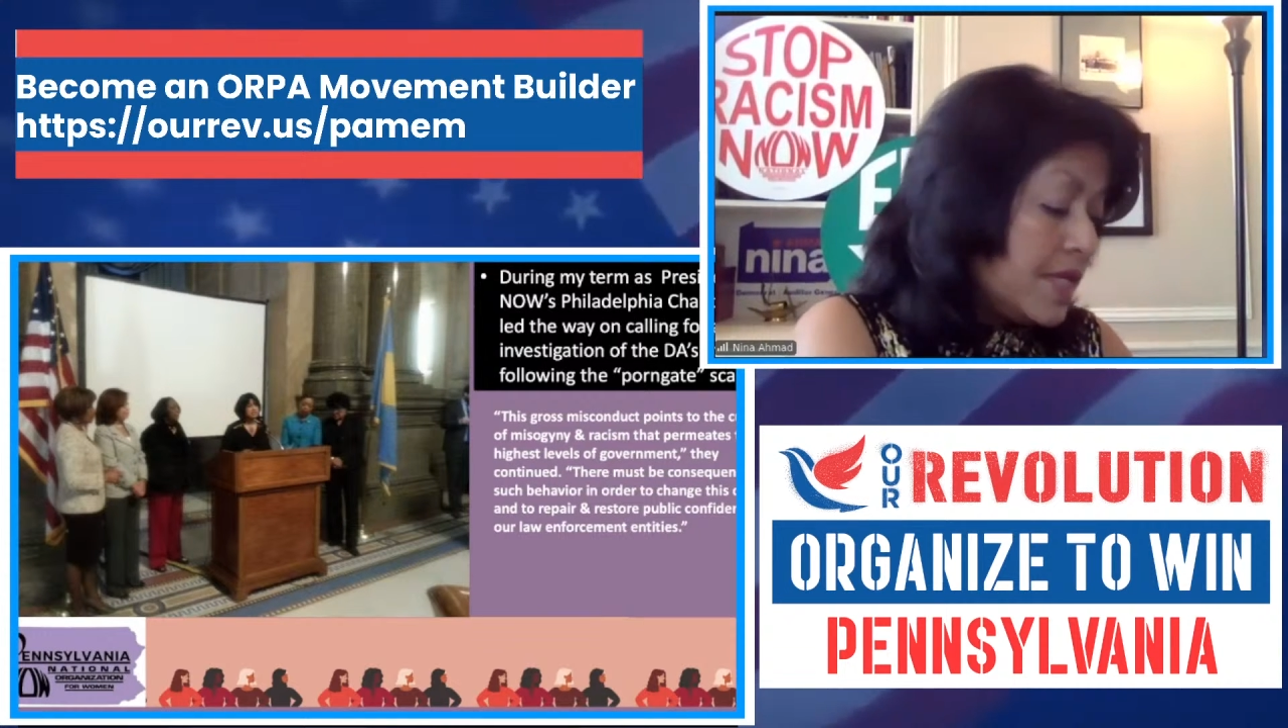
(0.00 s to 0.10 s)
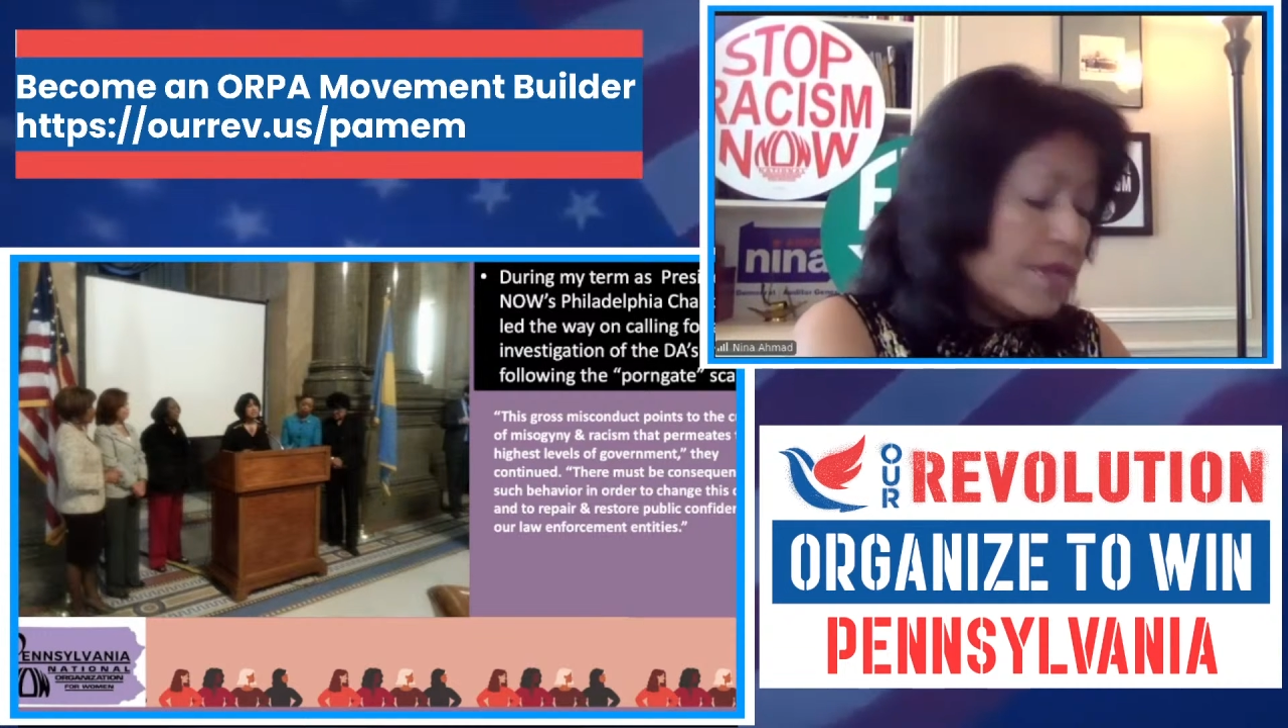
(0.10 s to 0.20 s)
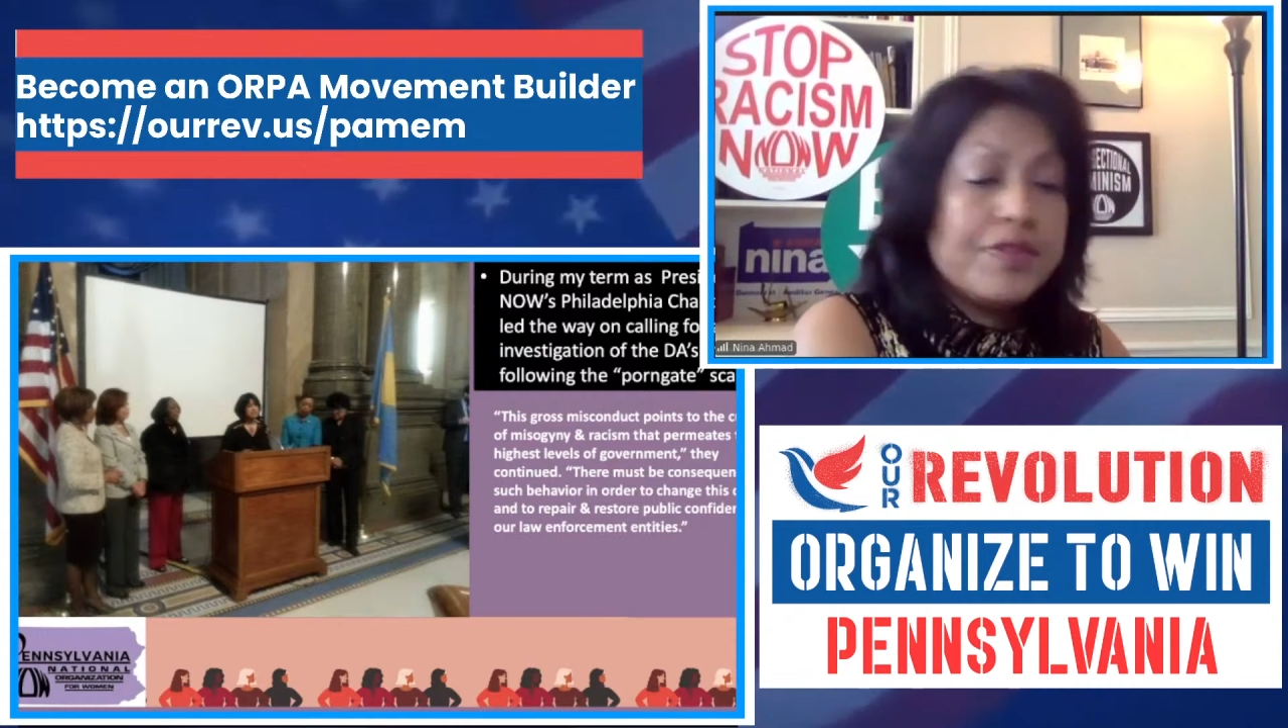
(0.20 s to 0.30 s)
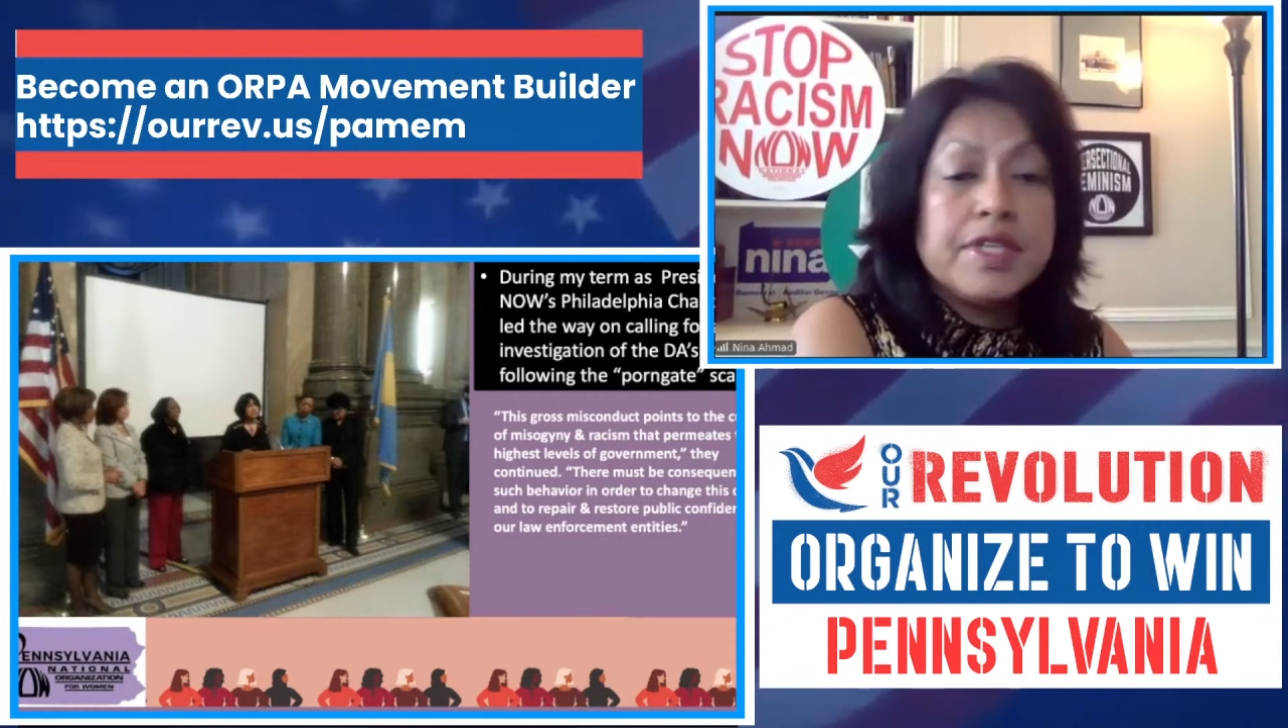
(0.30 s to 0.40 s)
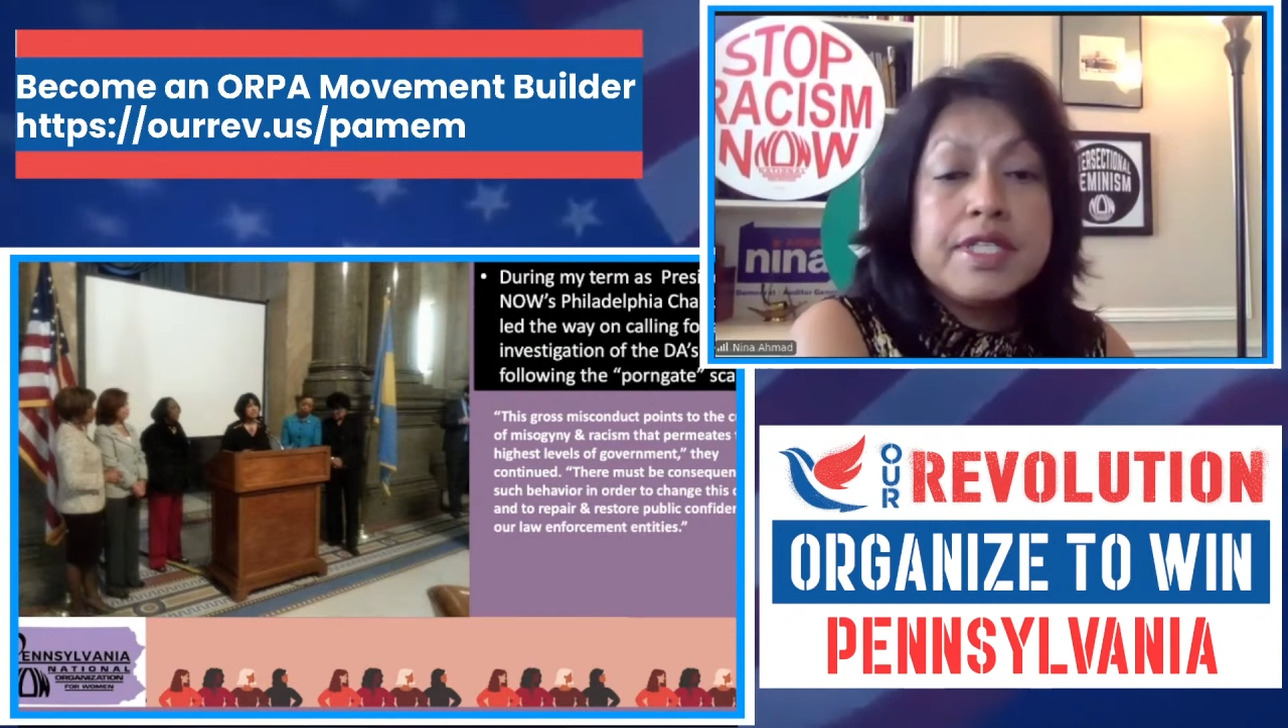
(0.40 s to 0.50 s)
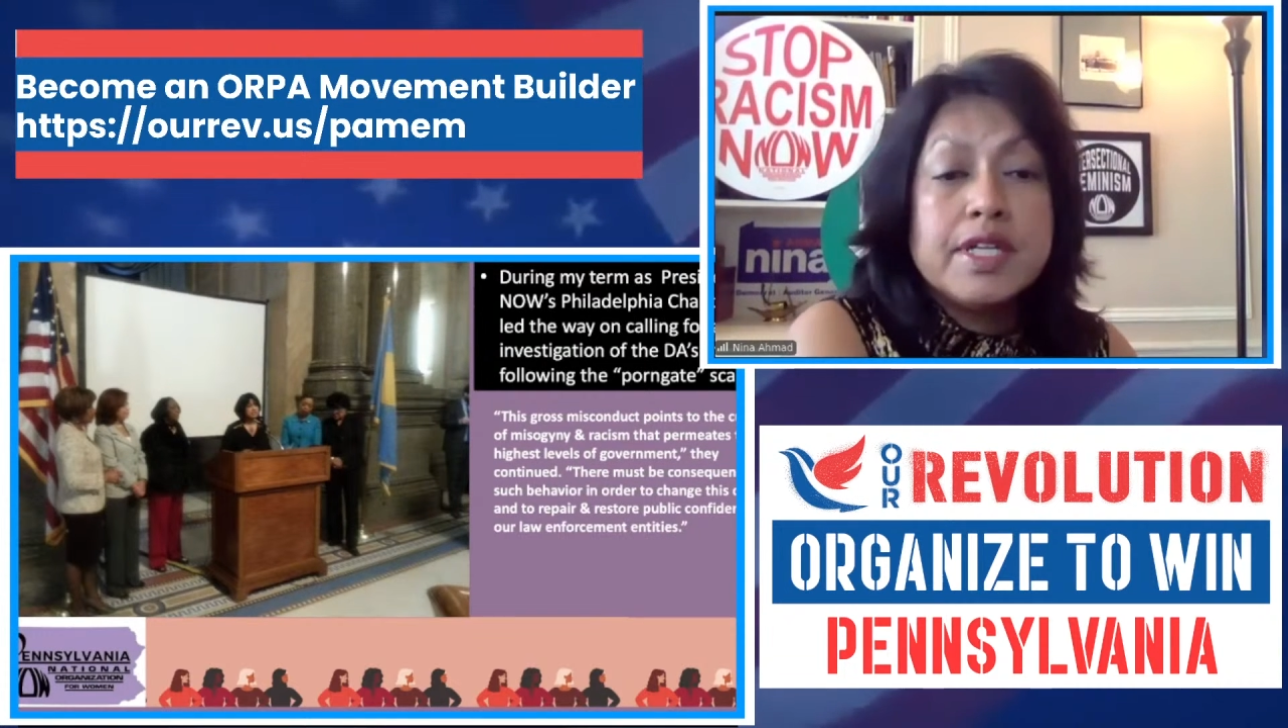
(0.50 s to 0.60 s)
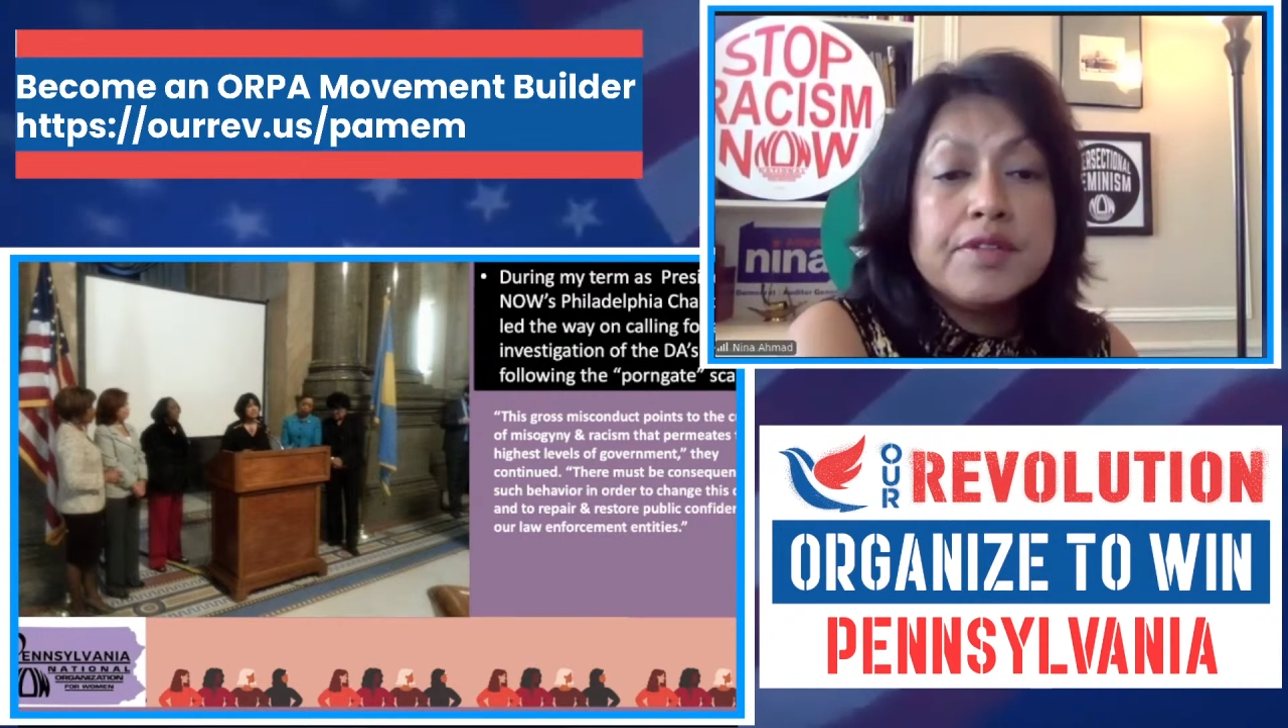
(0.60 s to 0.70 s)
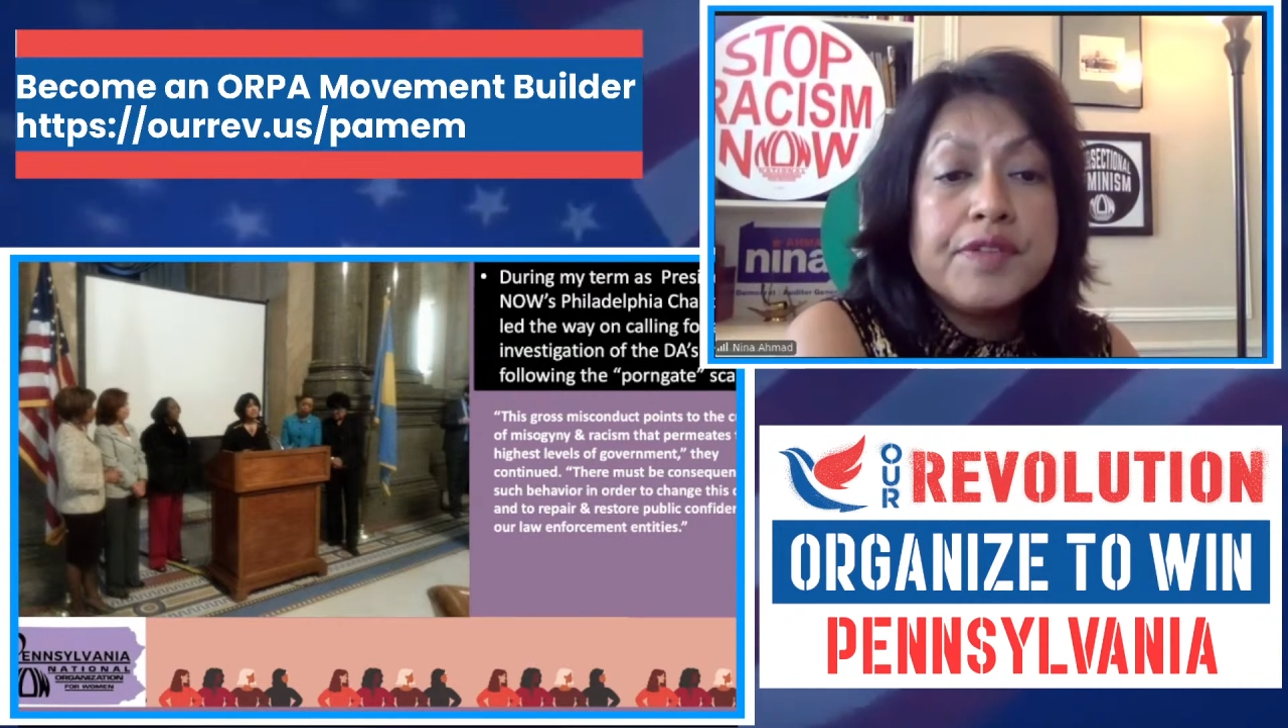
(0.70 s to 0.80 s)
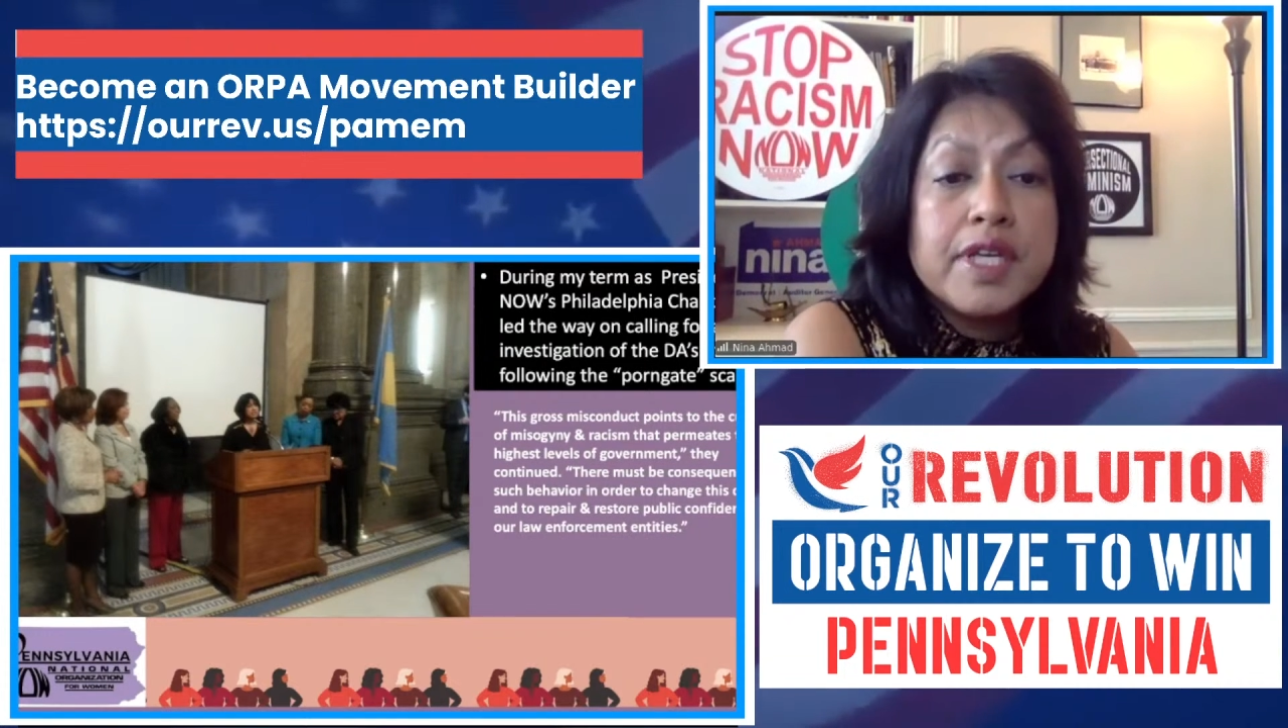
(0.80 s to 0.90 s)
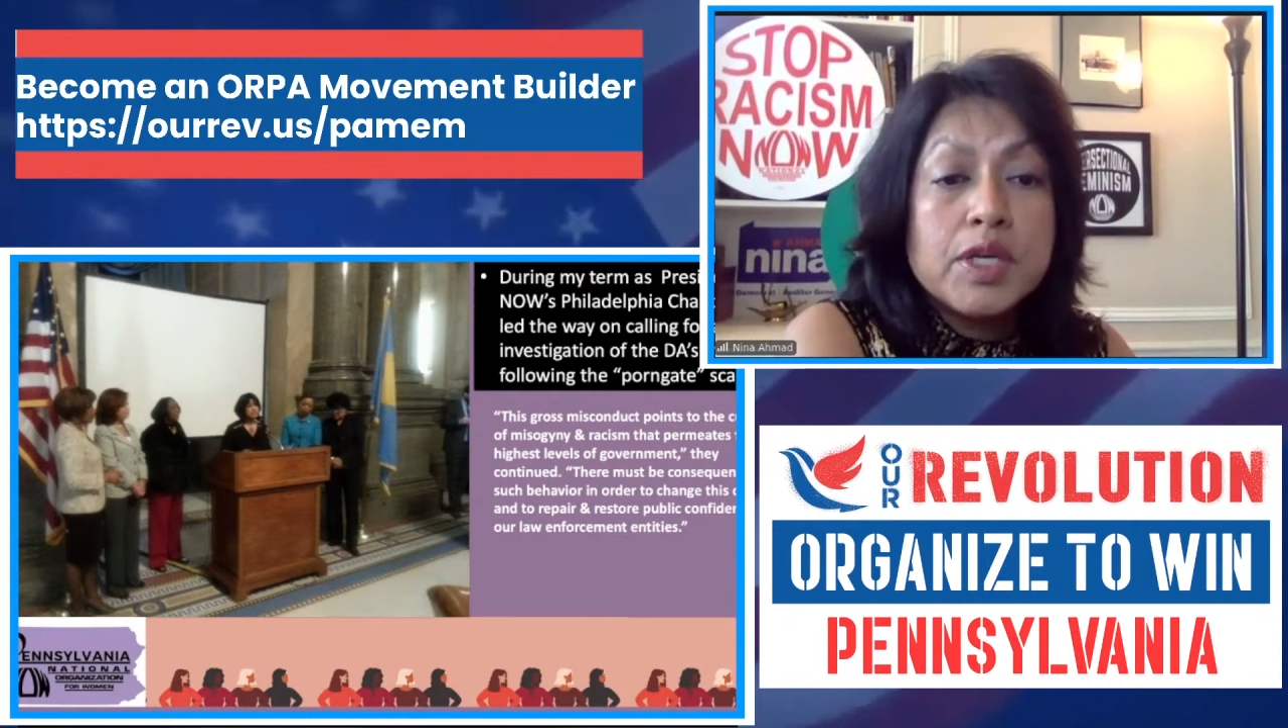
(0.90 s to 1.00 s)
in
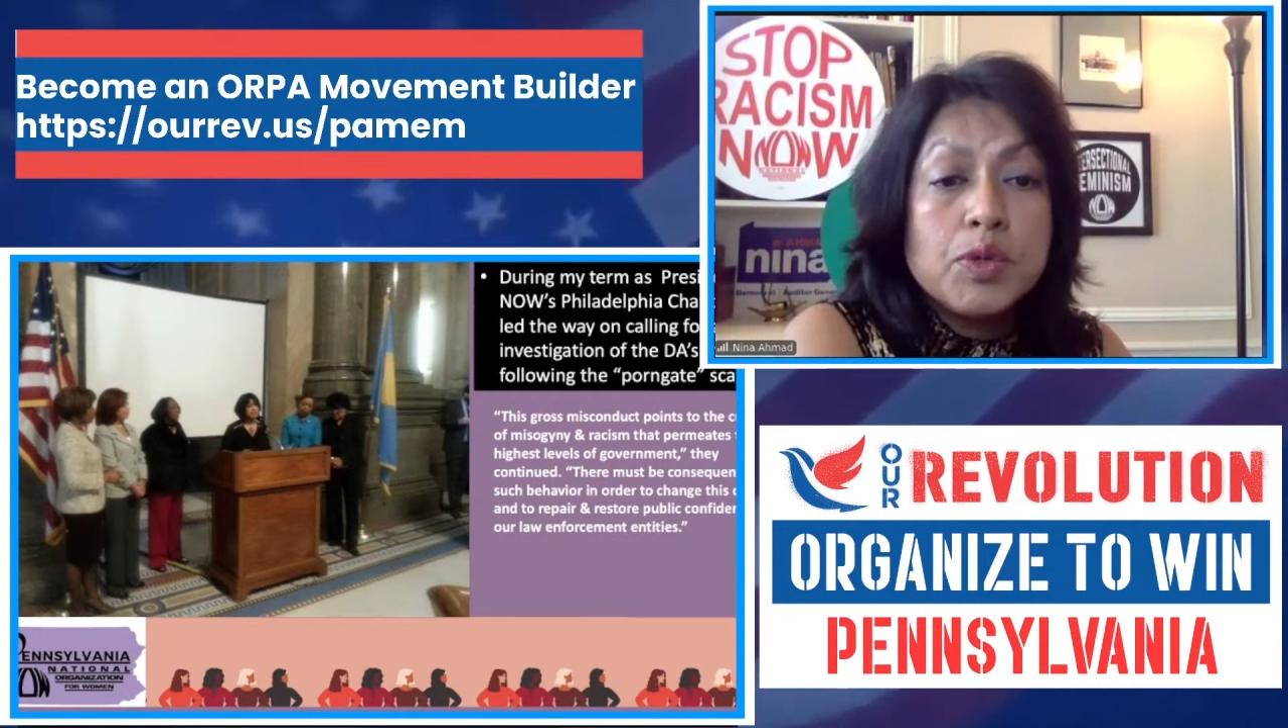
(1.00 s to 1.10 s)
Philadelphia,